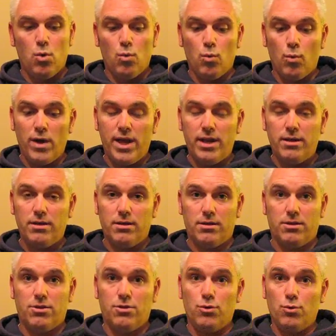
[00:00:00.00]
When
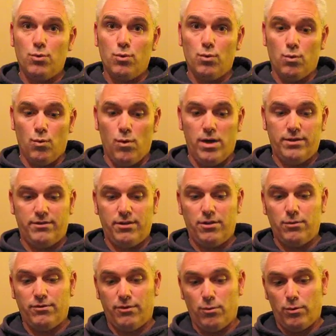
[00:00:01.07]
you want to
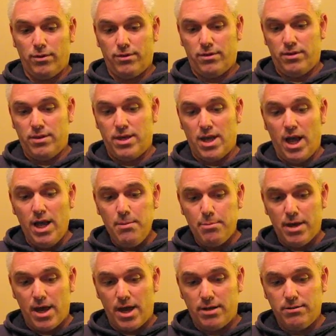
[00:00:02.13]
use it with the
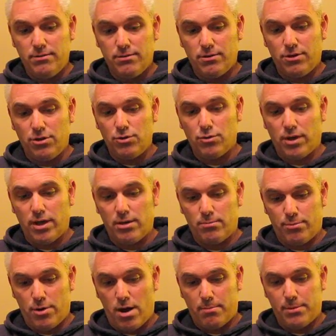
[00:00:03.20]
iPad, you can
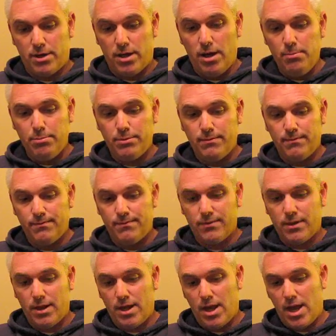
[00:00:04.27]
prop it up
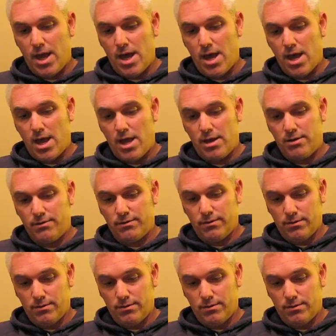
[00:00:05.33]
and